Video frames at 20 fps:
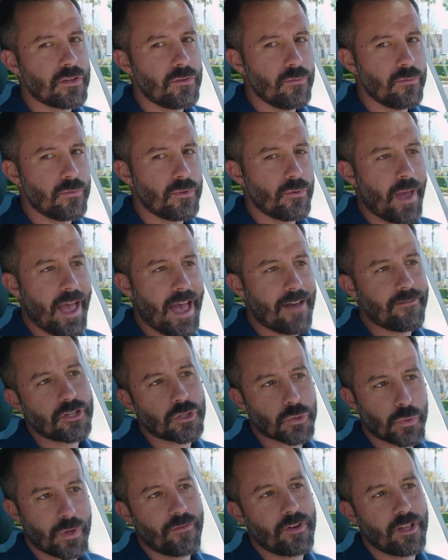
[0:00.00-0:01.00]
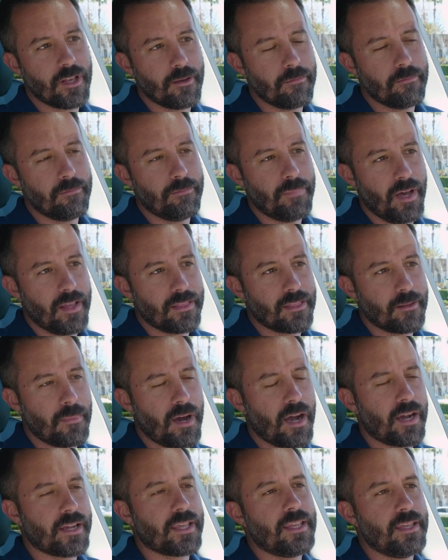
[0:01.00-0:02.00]
you haven't driven it, but the
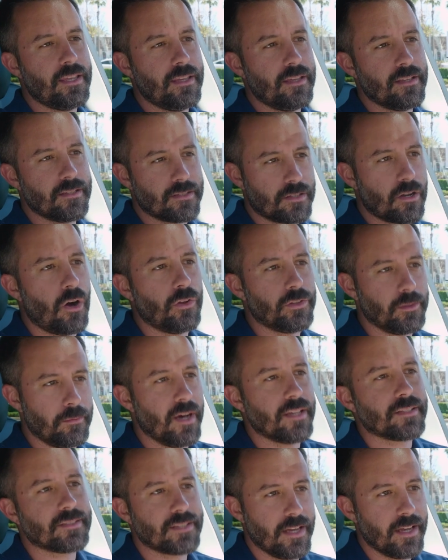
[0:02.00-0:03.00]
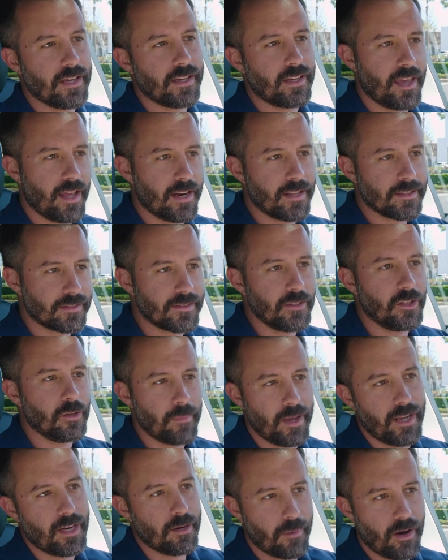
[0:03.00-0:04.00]
Mach-E is called the Mustang and it's still a
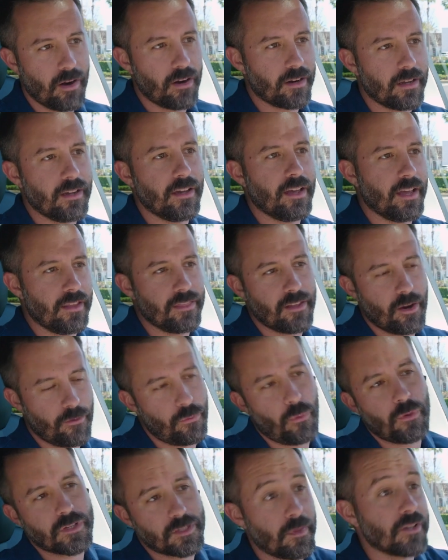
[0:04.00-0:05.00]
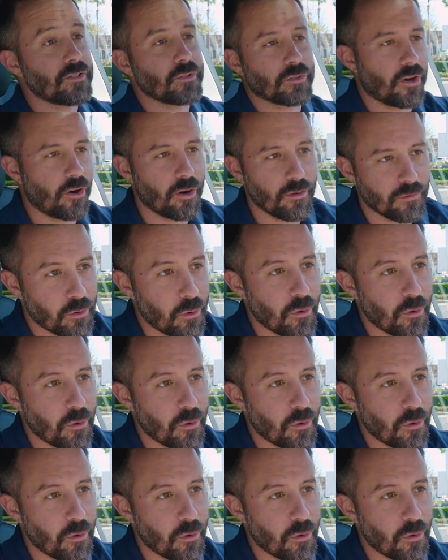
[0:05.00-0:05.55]
made in America and therefore it's a muscle car, of